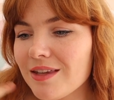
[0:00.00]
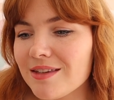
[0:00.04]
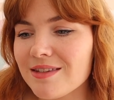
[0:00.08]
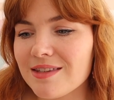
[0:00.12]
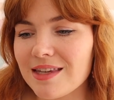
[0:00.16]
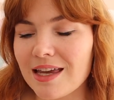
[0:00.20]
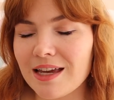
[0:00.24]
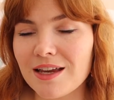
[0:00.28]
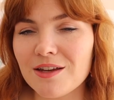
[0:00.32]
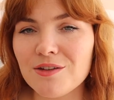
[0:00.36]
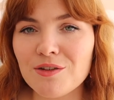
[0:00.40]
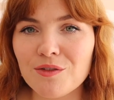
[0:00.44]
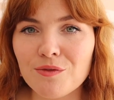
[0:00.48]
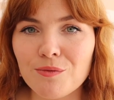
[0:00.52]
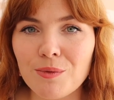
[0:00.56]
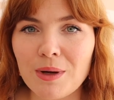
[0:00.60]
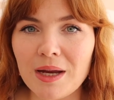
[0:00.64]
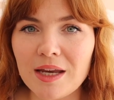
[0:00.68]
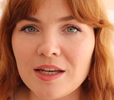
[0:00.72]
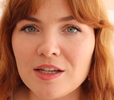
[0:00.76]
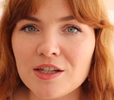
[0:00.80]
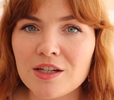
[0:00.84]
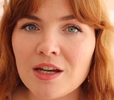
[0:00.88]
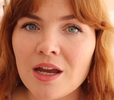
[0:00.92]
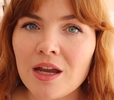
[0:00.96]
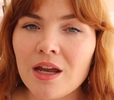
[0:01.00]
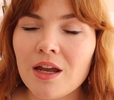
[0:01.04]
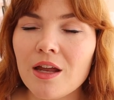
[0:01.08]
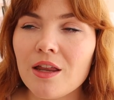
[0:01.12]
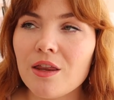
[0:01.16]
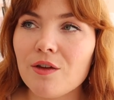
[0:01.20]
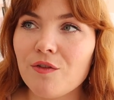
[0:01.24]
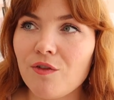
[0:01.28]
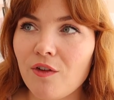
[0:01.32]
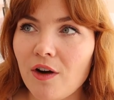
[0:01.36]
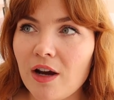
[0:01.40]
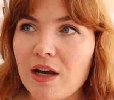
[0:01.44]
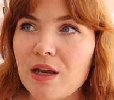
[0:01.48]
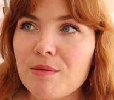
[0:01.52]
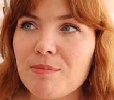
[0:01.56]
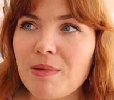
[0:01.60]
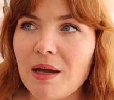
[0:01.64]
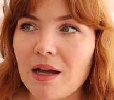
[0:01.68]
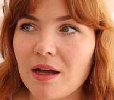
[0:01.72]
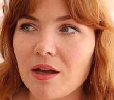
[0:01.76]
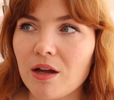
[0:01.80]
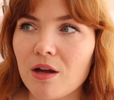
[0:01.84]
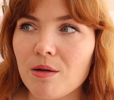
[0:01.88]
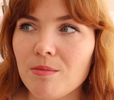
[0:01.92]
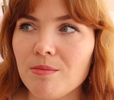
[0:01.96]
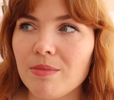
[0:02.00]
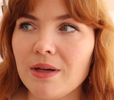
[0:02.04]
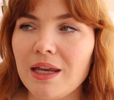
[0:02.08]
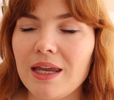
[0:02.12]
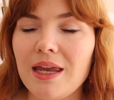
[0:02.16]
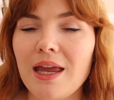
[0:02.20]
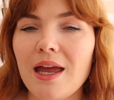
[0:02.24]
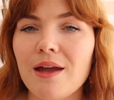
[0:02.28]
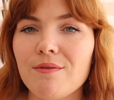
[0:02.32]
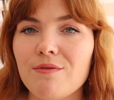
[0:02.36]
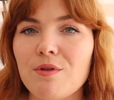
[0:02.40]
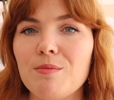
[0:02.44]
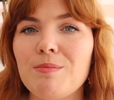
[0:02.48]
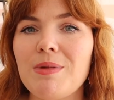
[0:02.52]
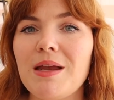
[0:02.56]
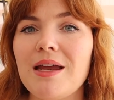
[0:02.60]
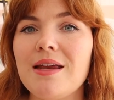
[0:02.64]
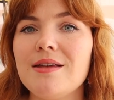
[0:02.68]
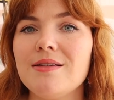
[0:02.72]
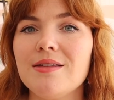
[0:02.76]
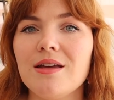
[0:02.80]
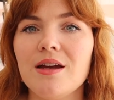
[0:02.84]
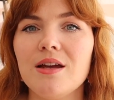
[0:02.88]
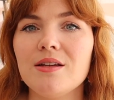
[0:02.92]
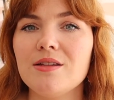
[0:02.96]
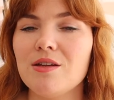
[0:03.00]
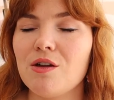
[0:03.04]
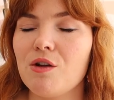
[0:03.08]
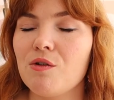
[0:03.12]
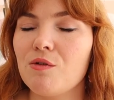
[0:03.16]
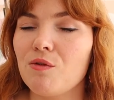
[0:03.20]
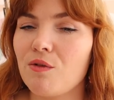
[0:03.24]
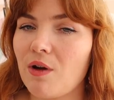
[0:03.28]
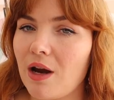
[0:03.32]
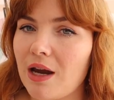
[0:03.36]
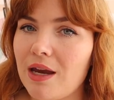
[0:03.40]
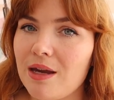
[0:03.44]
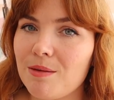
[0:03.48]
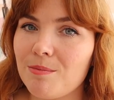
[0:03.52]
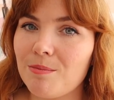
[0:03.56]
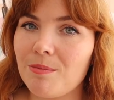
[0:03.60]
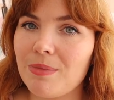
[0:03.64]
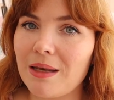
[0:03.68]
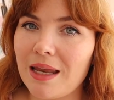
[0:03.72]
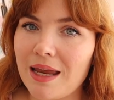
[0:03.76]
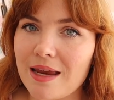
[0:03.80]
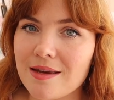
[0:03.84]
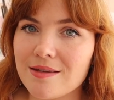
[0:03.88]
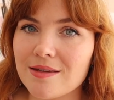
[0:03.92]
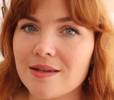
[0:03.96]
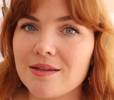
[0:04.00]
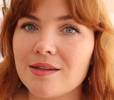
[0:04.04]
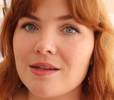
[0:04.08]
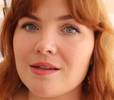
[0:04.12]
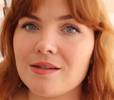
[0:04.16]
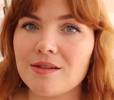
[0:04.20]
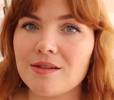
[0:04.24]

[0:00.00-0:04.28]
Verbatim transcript: Second of which, the Friday Pattern Company Heather Blazer is a great blazer to